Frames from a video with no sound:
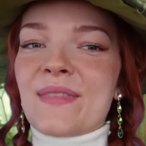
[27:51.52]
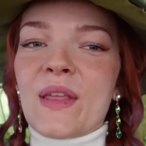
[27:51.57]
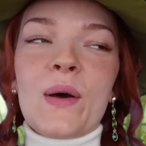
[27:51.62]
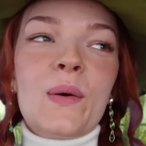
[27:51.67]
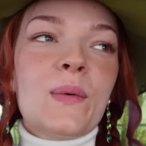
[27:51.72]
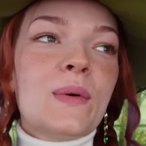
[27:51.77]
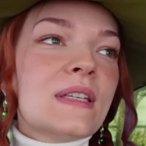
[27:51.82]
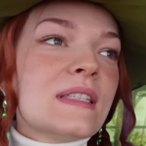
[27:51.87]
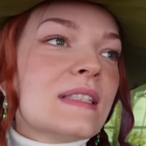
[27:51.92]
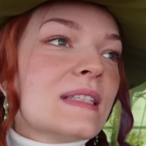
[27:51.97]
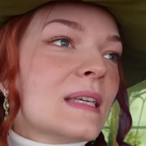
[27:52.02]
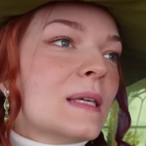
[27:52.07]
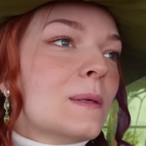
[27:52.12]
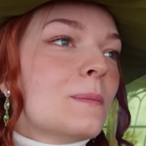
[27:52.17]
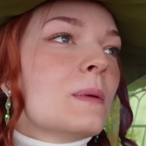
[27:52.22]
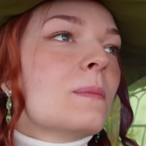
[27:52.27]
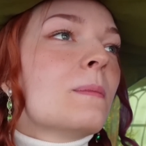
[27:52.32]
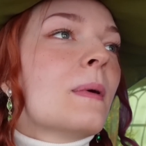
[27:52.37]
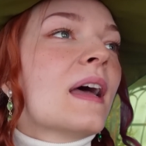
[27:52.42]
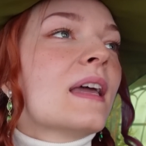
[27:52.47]
Always
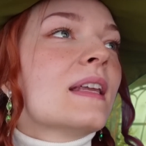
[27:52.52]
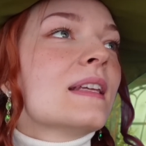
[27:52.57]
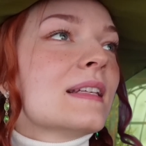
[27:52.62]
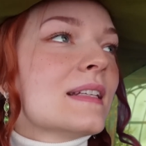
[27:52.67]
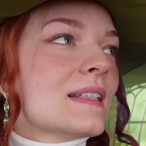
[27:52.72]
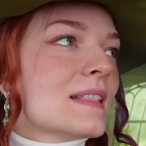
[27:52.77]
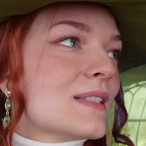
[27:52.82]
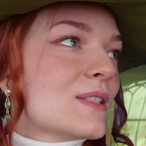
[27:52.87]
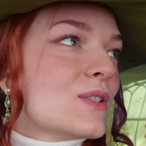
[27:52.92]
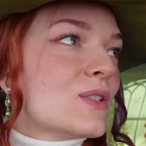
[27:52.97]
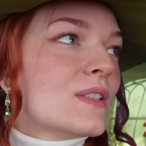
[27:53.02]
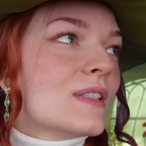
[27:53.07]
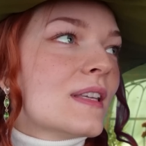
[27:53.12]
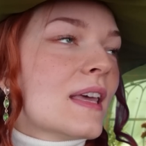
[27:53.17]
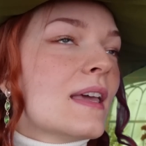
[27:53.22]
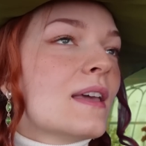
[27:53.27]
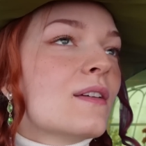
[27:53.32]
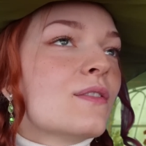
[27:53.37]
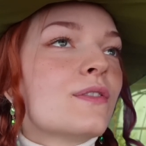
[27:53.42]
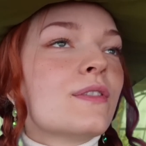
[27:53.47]
keep in mind it is to
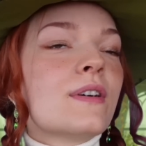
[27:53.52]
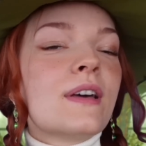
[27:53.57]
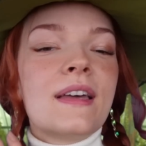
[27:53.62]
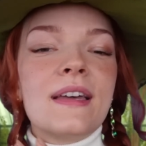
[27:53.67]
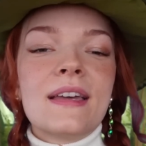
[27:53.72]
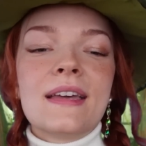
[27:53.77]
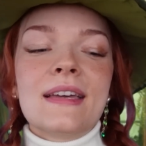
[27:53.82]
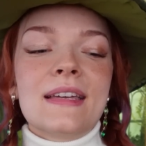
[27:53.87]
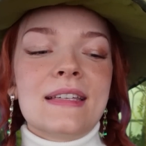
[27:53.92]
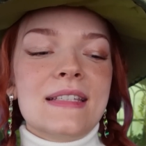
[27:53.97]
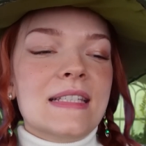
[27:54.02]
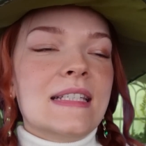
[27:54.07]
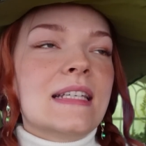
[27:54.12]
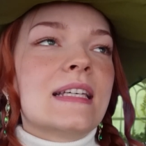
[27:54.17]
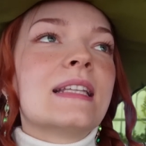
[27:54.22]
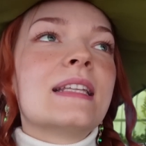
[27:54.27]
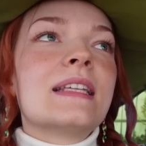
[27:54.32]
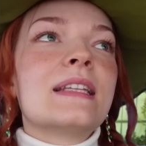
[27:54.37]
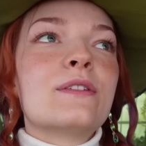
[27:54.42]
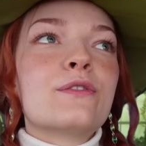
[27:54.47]
save a dear
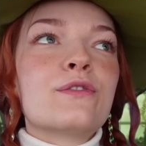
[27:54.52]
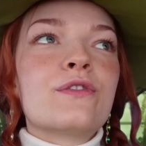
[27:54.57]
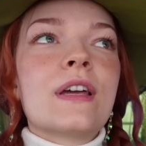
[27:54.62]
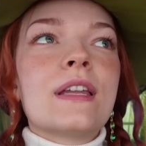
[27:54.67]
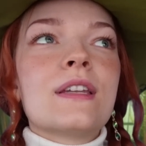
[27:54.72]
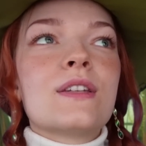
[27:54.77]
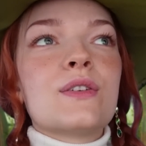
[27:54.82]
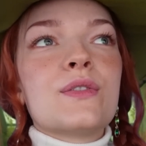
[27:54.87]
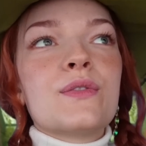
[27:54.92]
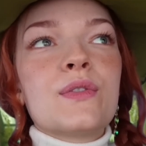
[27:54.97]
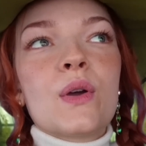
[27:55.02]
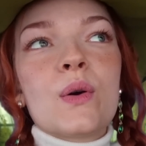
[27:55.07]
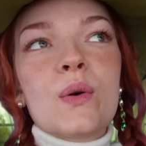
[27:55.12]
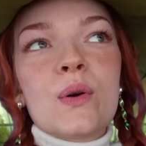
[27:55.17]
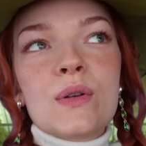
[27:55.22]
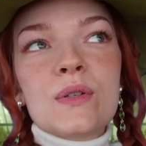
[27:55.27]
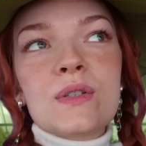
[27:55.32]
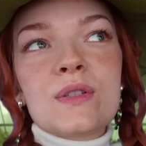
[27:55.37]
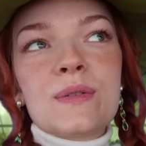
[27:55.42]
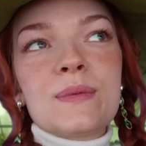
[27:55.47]
little friend of
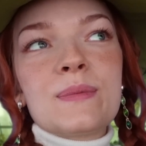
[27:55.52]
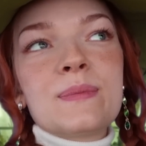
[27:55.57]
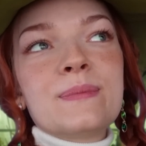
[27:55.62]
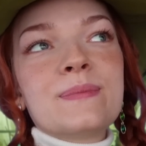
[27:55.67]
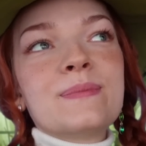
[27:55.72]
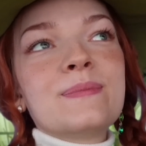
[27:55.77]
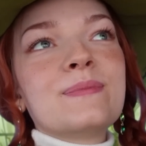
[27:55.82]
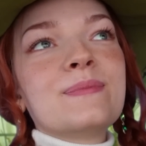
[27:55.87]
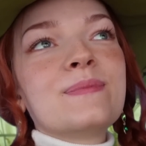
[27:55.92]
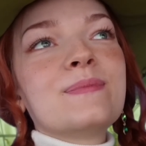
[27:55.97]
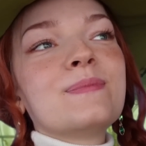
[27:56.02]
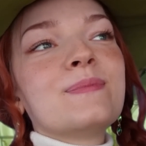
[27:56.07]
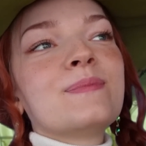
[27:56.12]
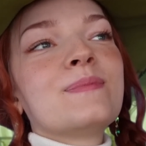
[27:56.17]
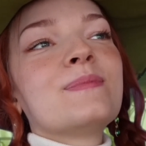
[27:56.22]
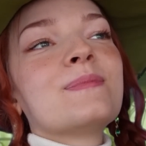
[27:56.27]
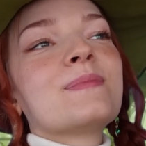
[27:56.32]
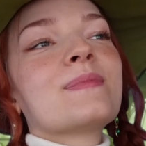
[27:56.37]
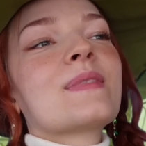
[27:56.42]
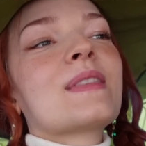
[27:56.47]
yours.
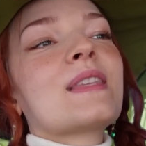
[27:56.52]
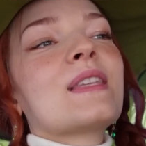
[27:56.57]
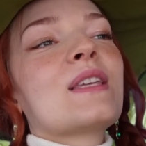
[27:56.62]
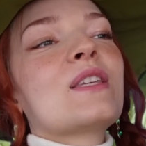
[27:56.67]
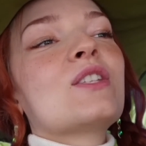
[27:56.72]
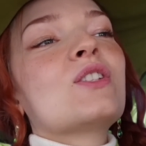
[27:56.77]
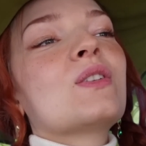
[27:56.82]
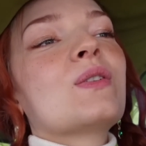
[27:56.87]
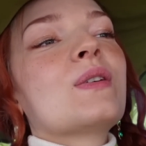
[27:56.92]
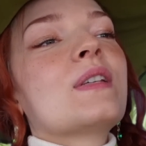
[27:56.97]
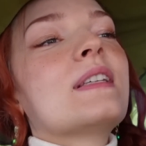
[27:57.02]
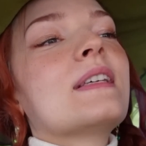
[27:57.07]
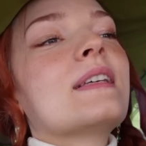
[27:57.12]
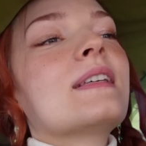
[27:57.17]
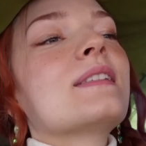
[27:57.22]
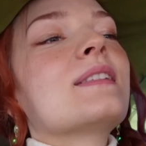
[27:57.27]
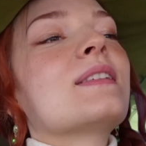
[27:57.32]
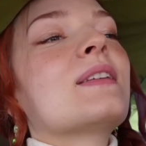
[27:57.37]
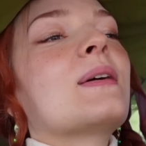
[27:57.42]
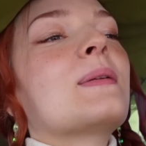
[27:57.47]
So it
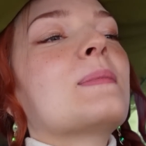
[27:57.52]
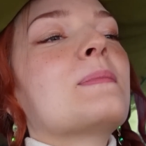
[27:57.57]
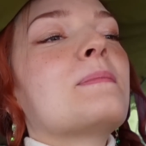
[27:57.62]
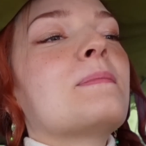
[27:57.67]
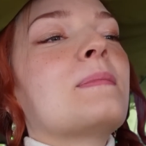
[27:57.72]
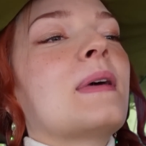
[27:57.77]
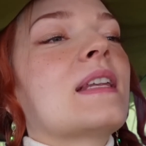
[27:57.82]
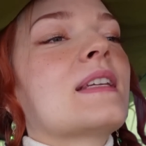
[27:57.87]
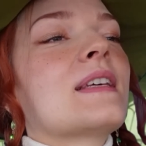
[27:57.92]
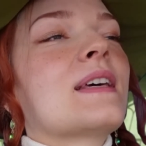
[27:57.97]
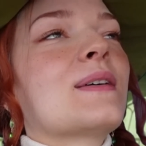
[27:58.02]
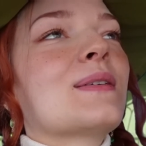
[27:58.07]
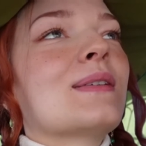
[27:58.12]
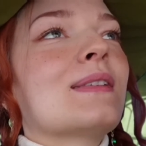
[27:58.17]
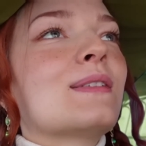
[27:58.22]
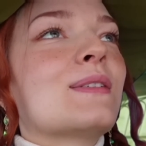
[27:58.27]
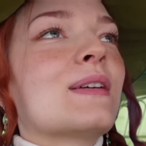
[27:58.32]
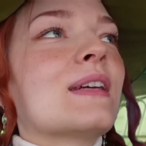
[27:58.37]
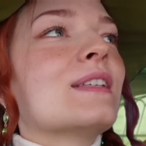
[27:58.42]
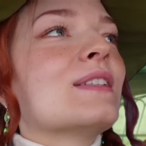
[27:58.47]
does not matter how
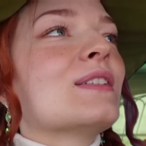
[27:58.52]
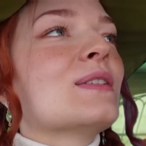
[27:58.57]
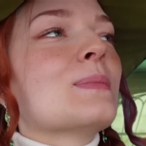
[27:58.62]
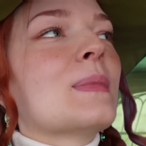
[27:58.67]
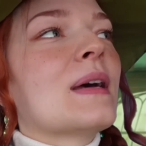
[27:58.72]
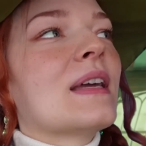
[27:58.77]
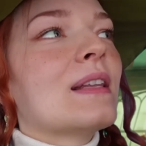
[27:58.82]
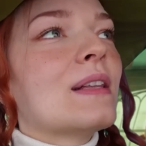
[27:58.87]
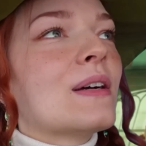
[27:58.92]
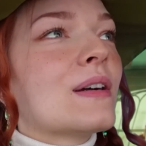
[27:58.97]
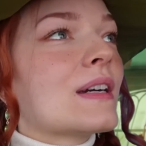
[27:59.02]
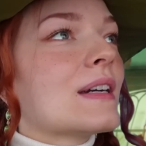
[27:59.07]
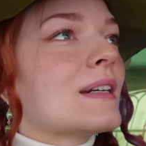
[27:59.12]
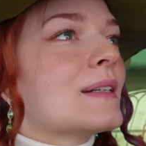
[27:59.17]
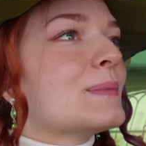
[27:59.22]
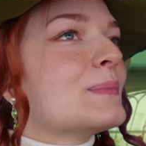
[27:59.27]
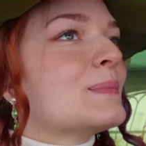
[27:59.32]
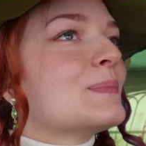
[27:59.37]
strange you might look.